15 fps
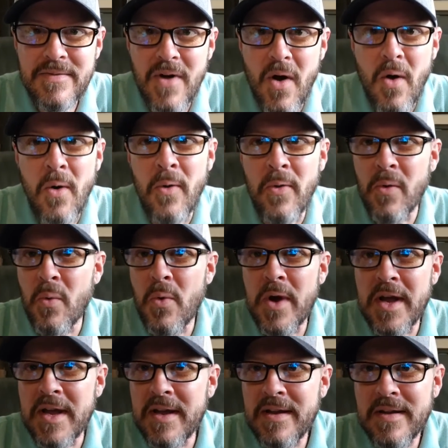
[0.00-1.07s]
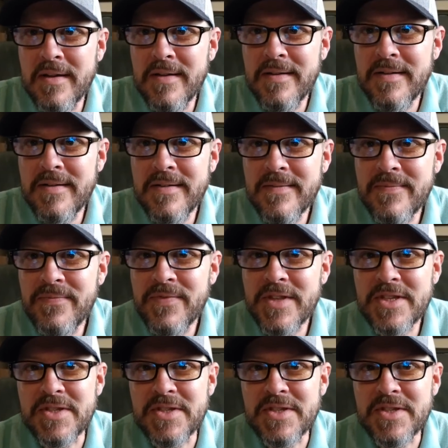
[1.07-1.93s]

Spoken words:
all the way, so